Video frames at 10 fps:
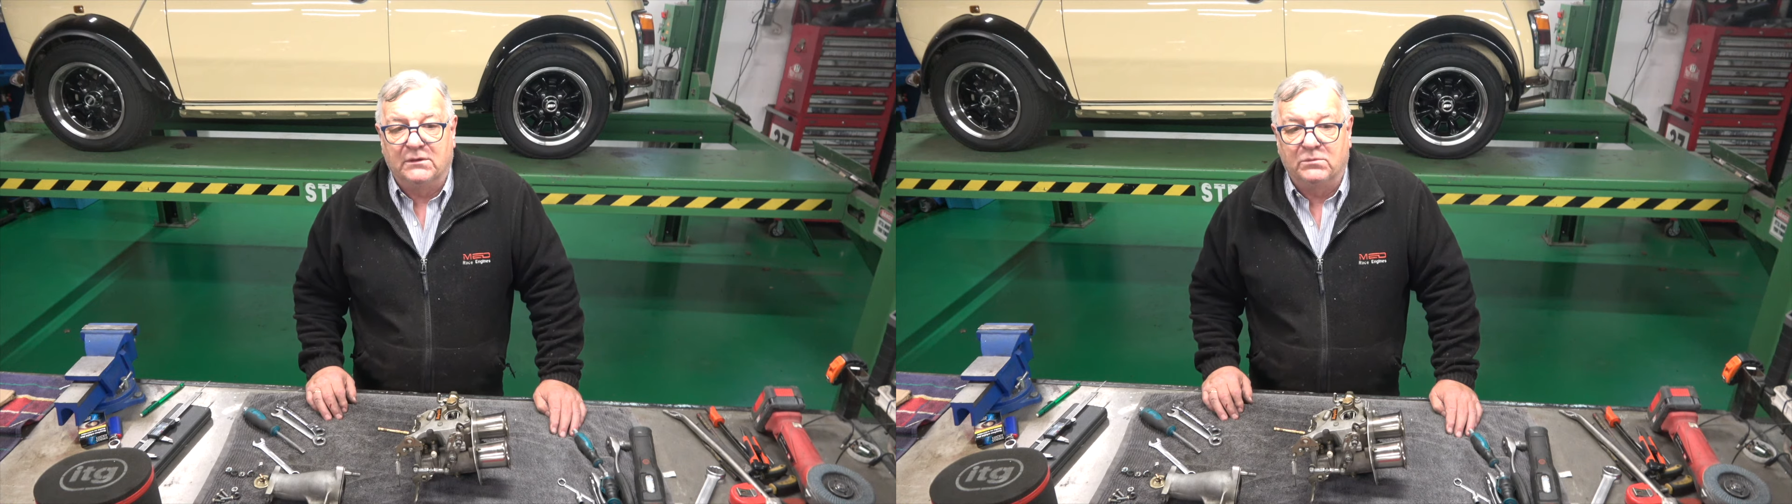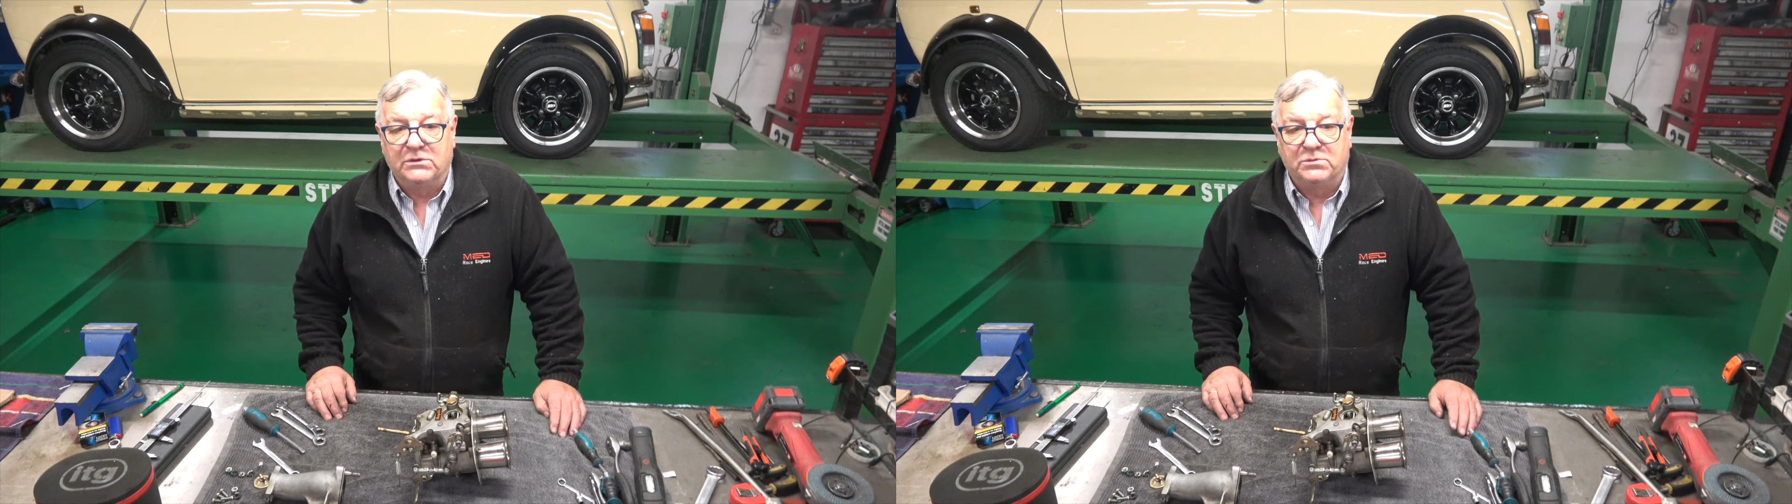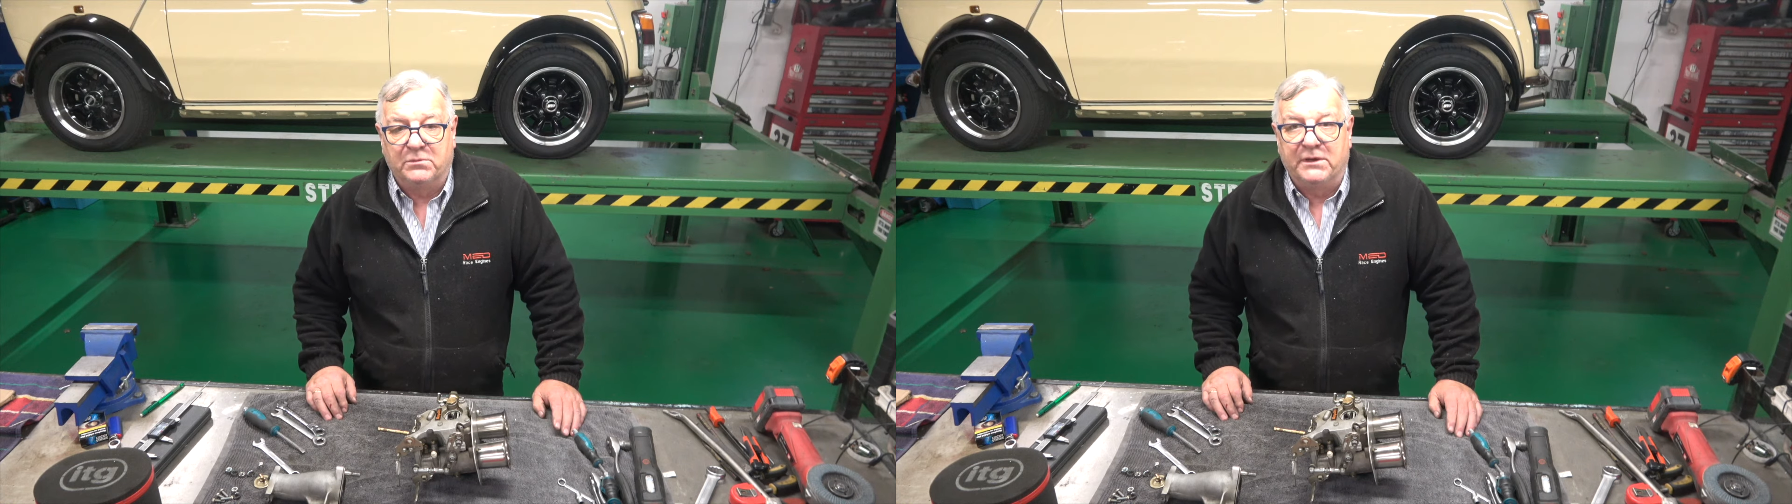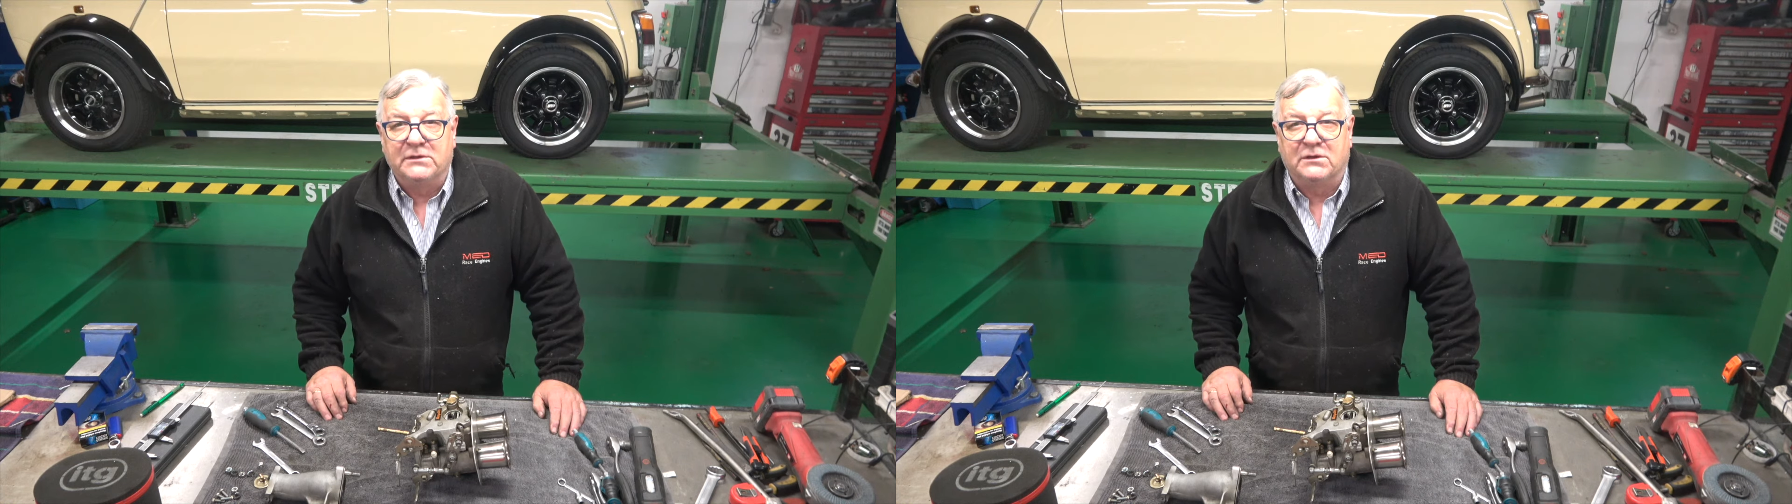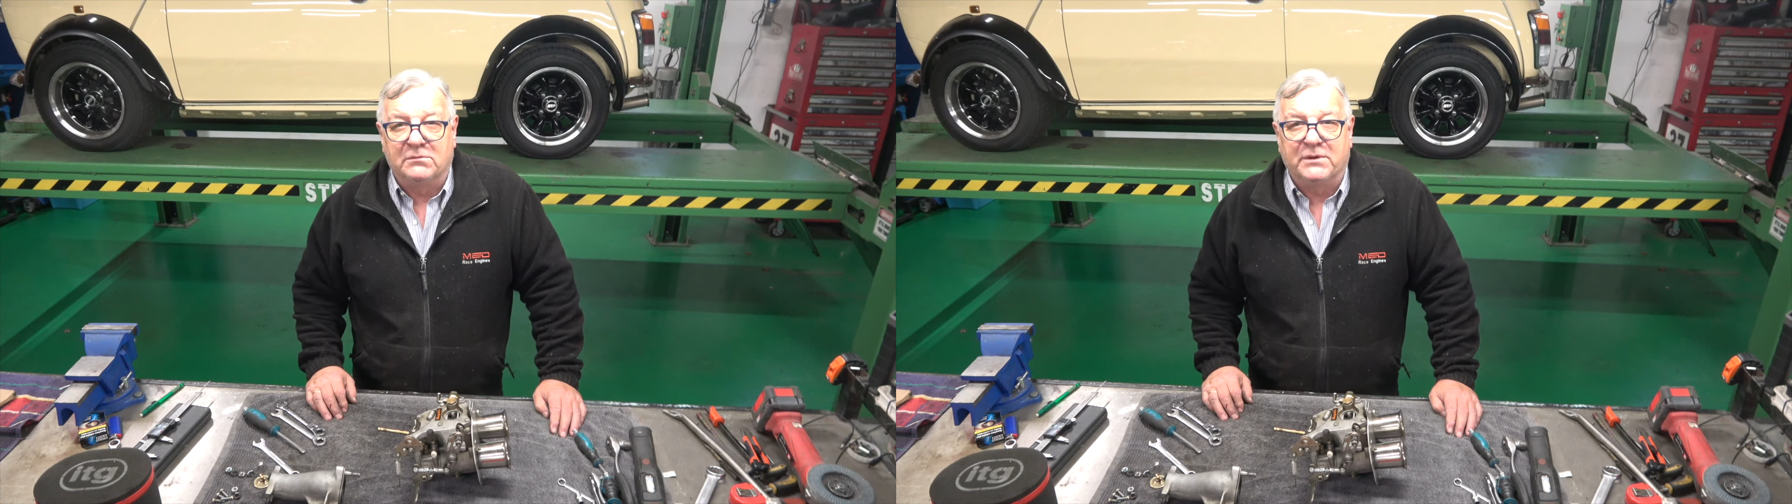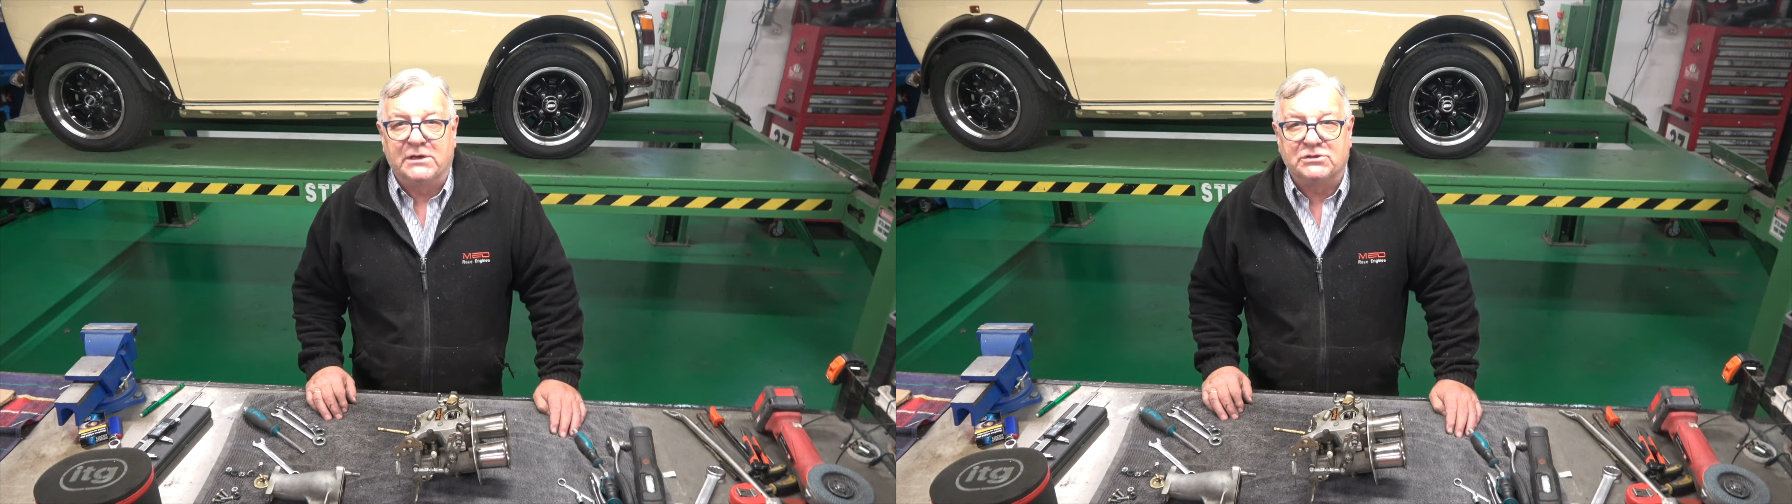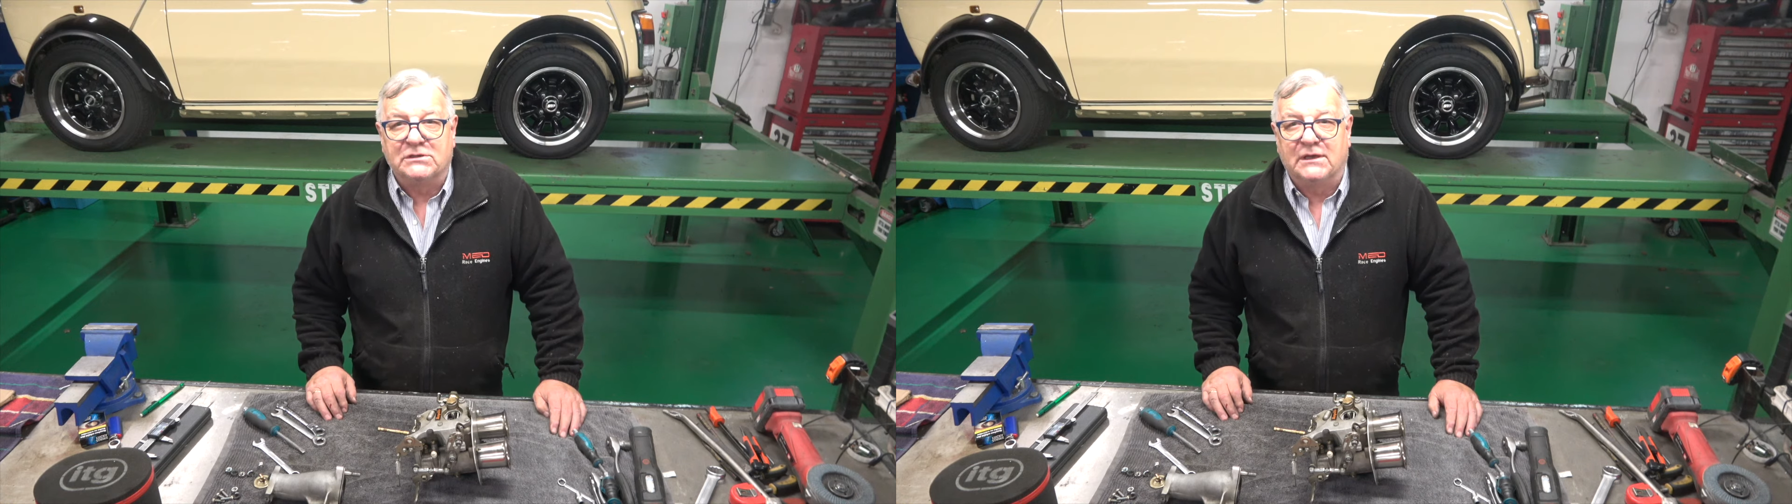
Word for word: which will bring the compression